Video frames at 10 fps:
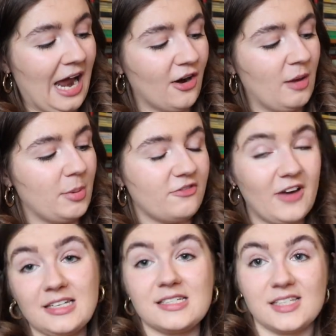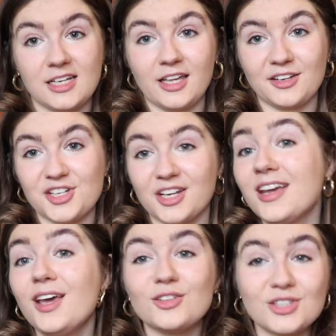Arab fantasy collection.